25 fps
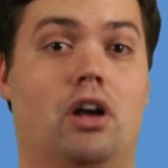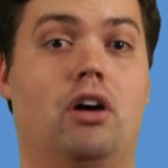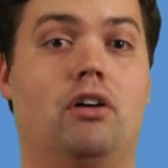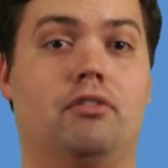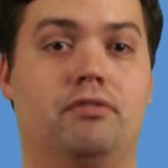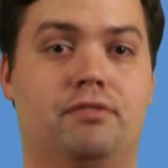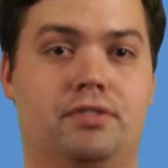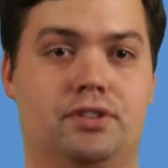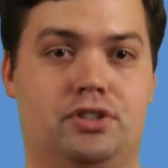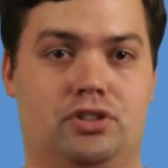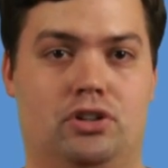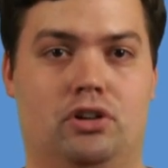
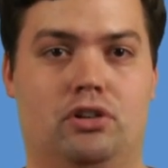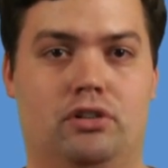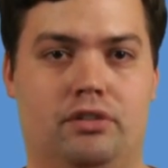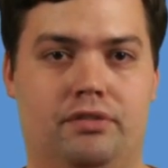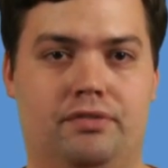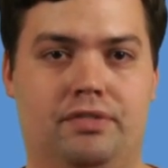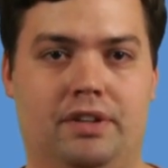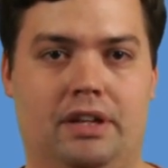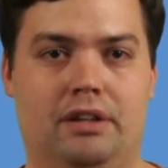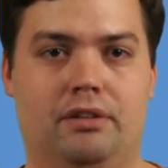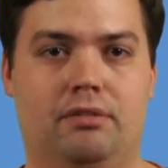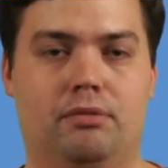of
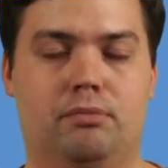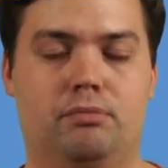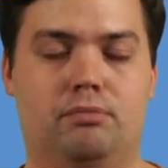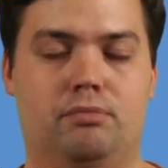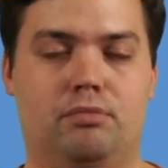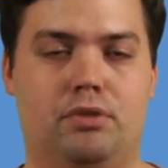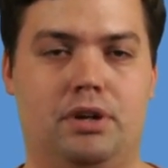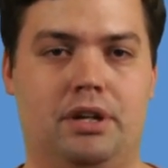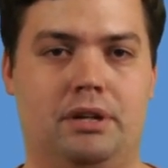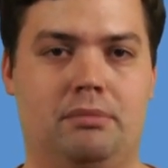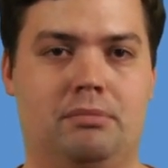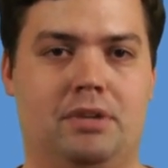photography,
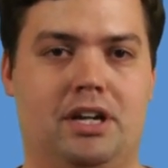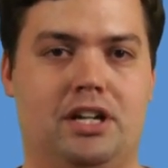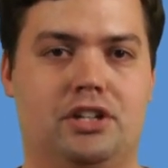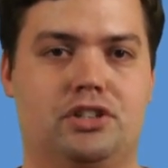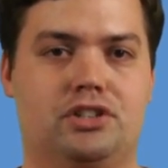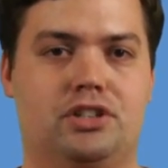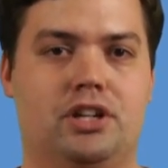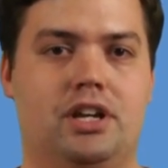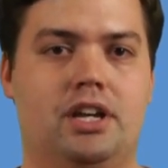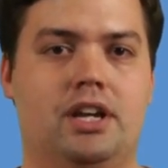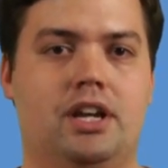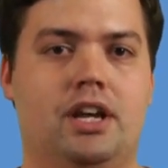pretty
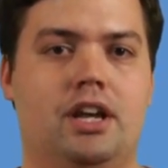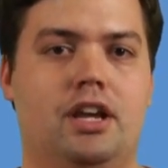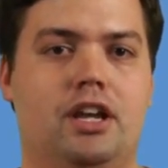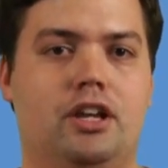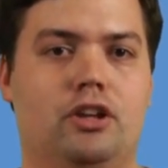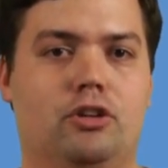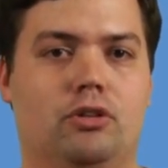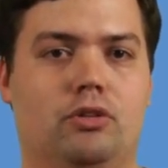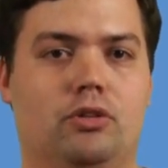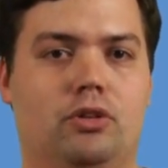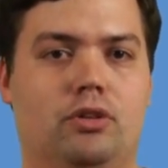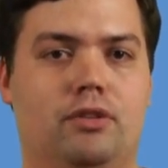much.
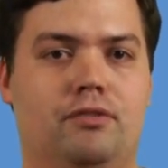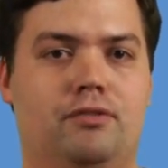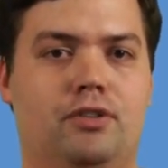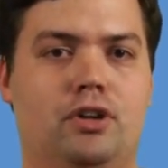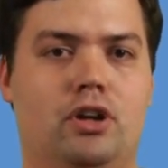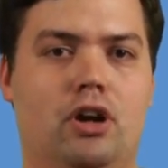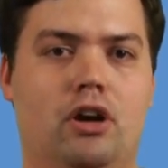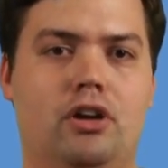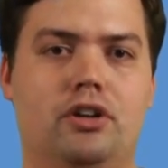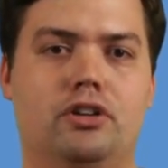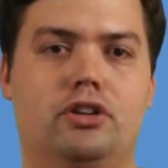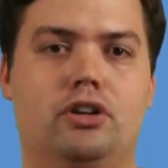If
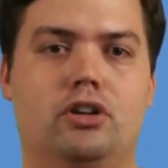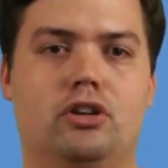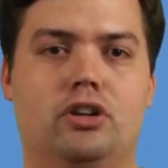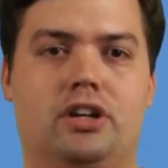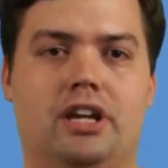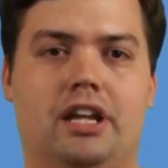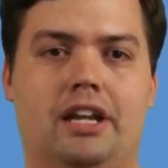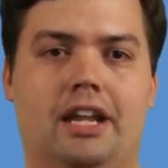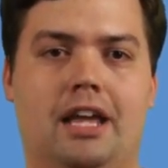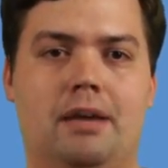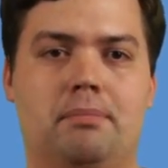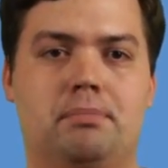you go and you
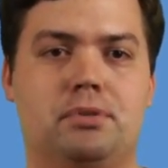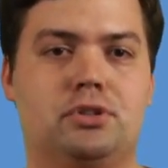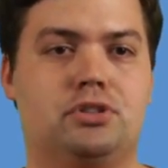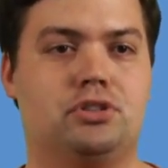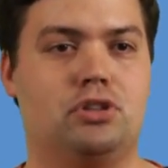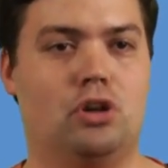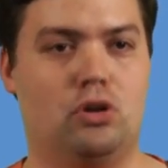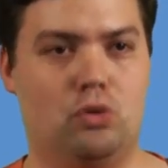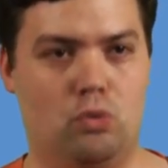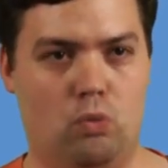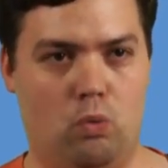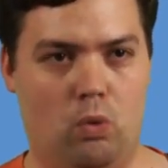look at
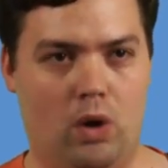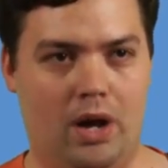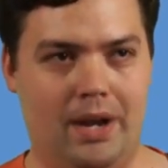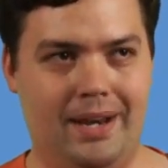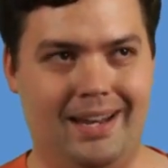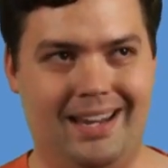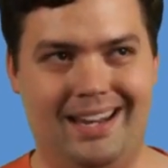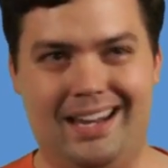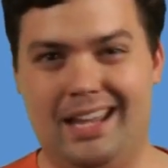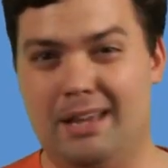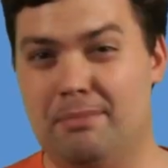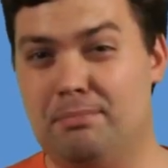episode
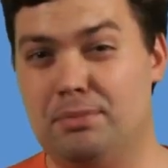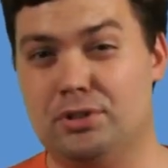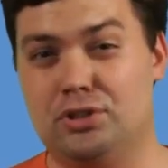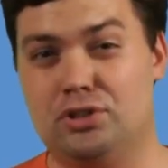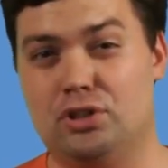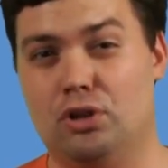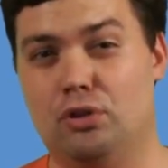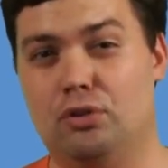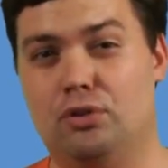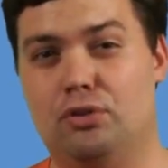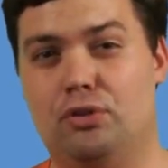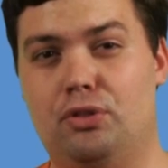1 and
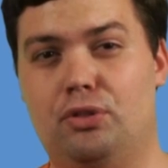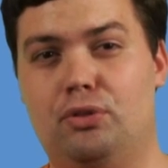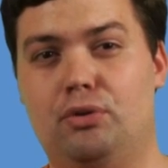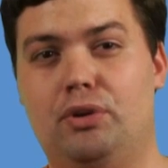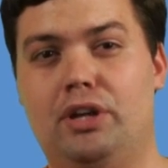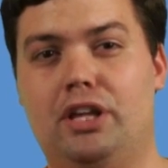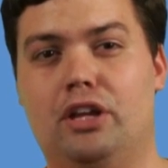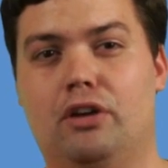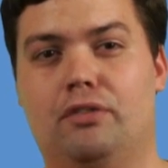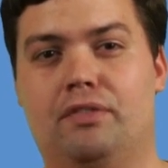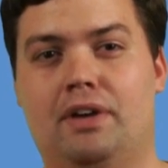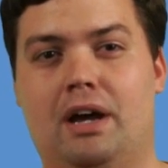episode
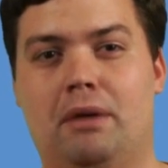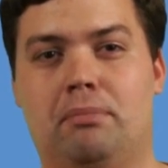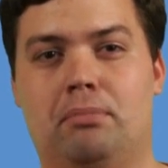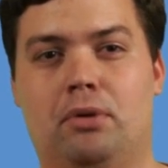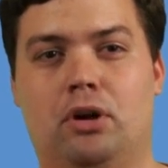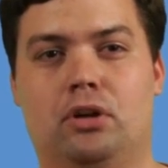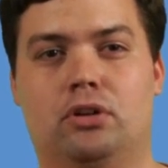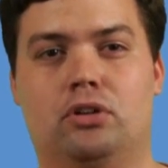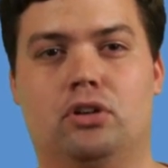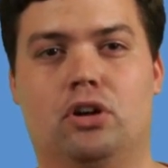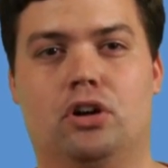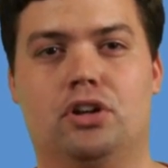3 of our
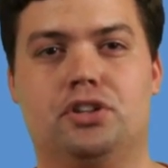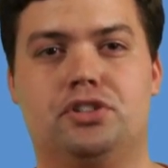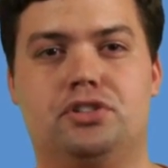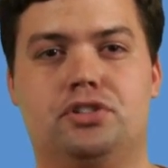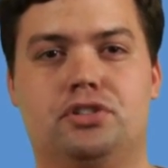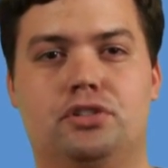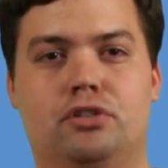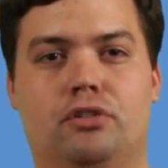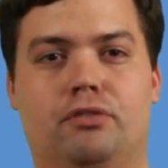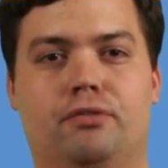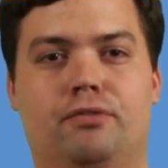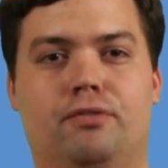
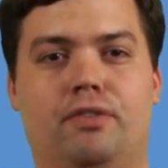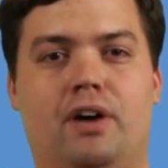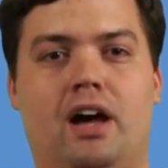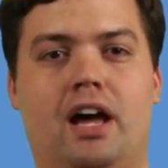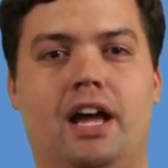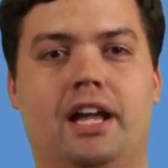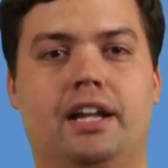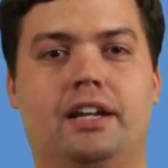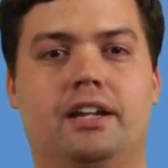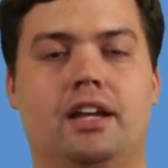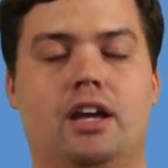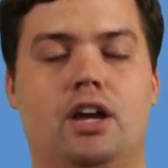podcasts, you'll
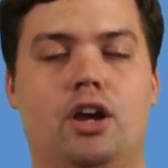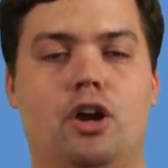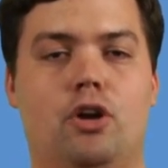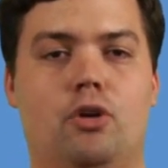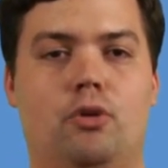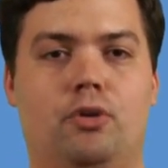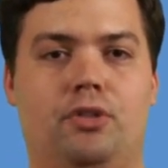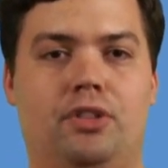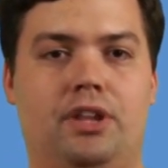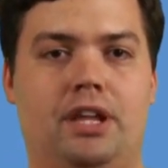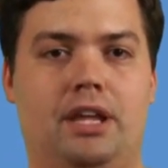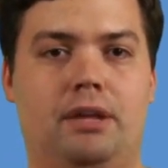find
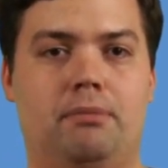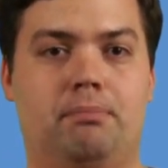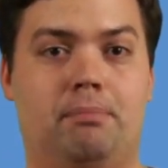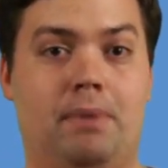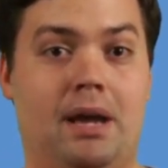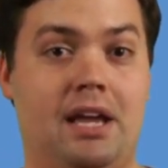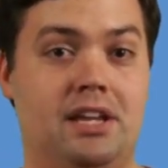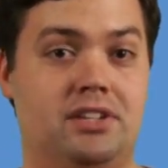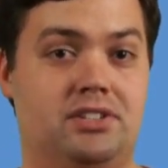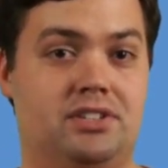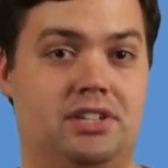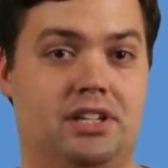the
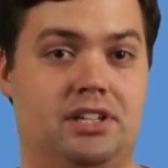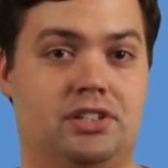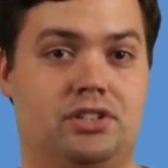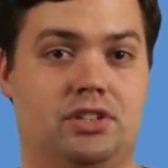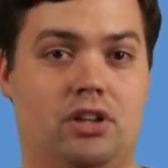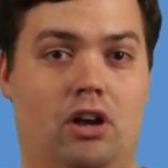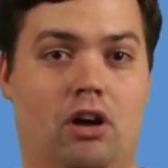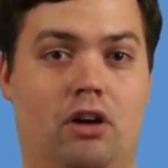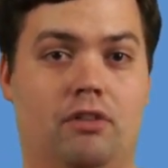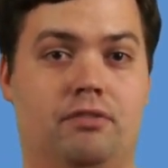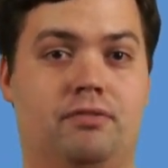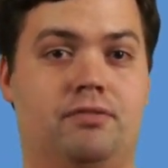basics
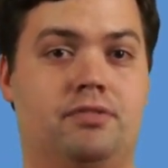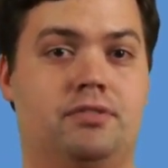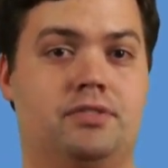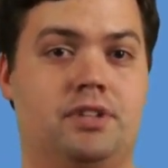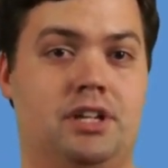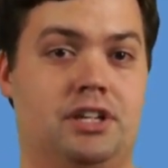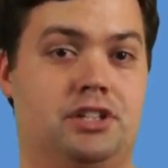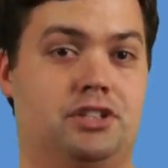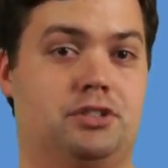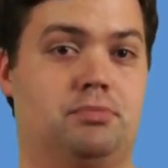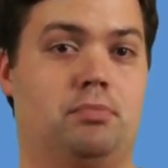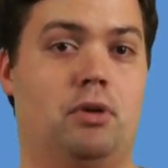of
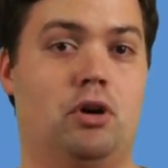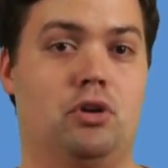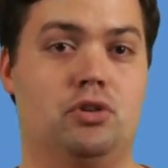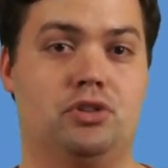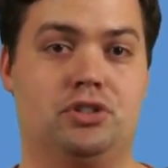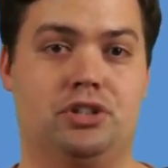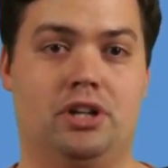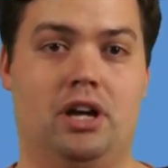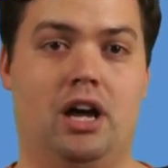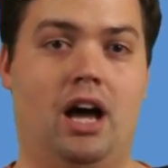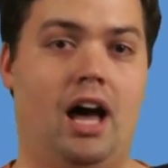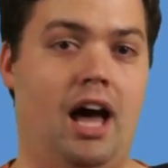
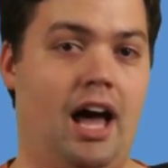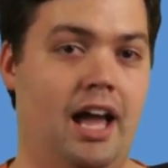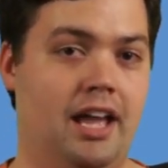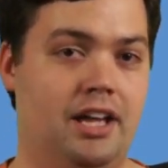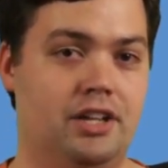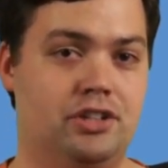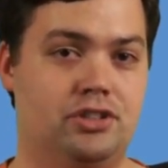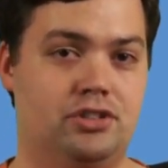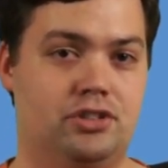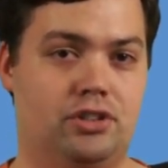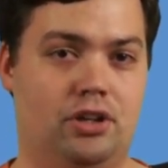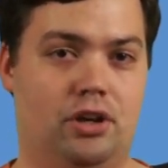exposure,
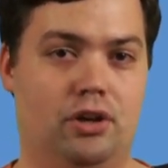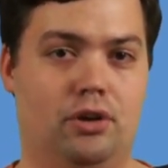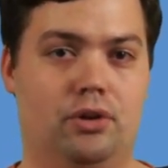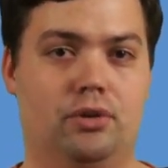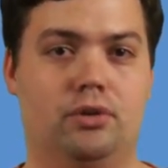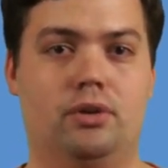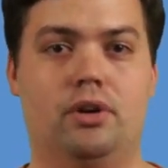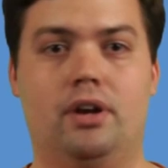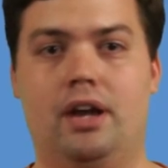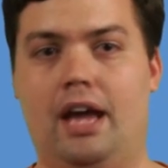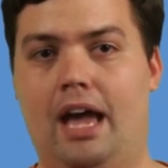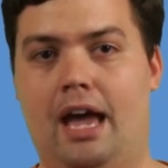
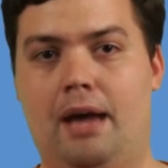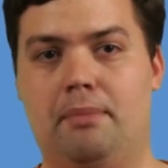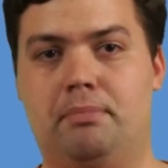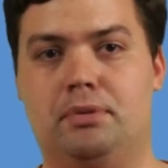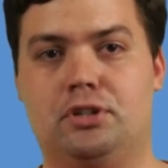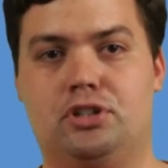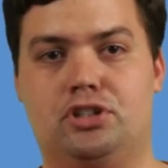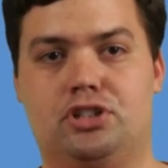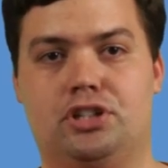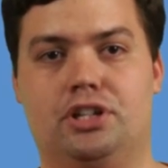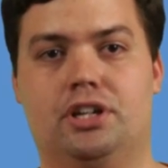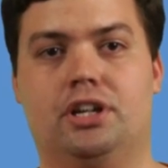ISO,
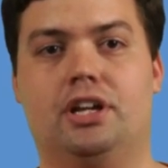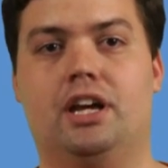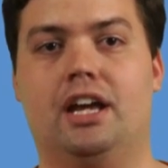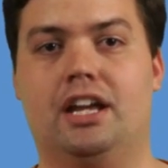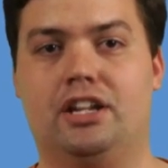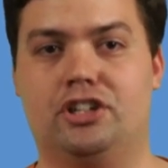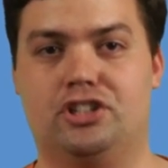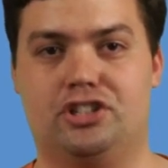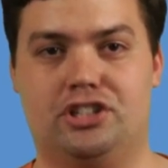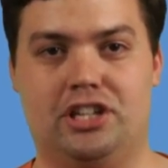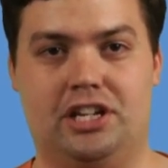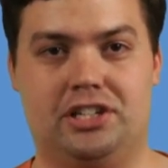aperture,
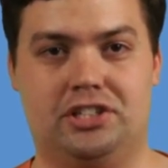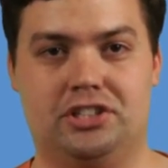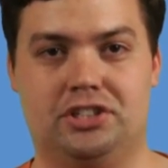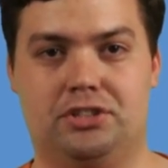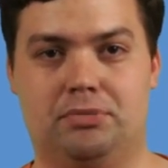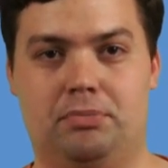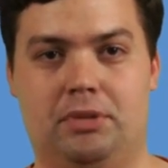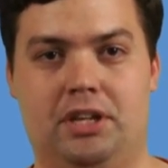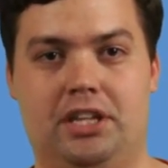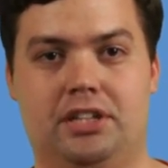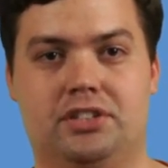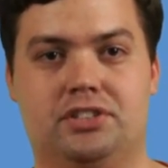and shutter
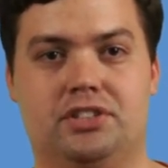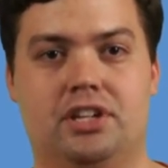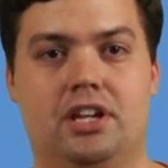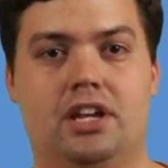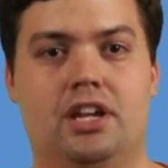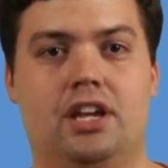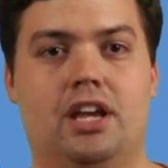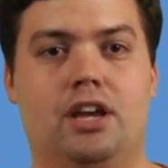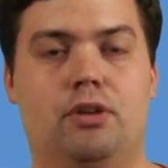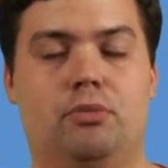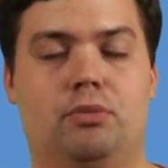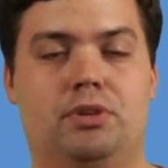speeds.
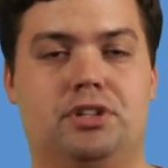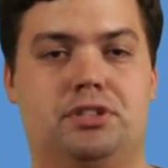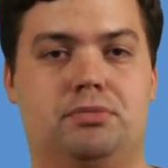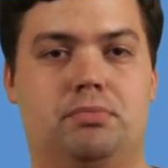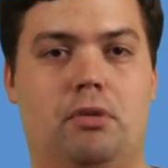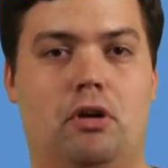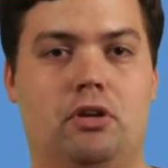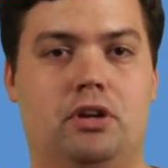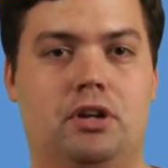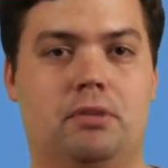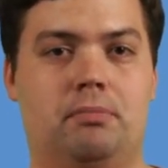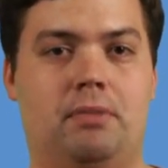We
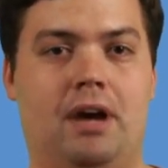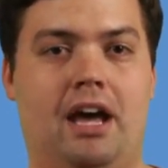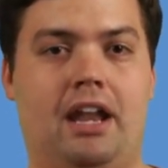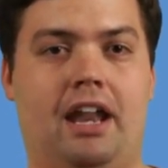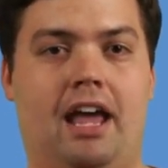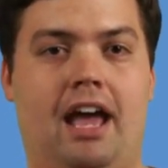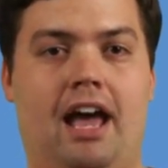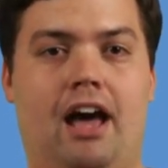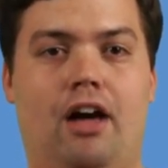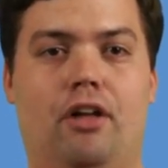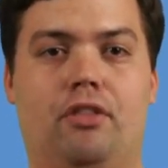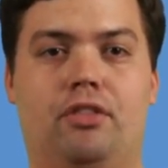spoke about
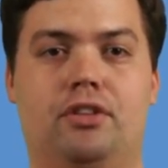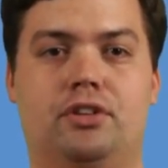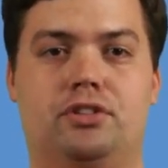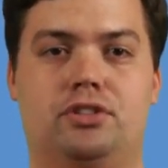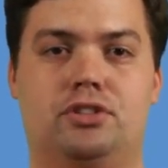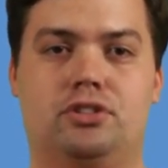how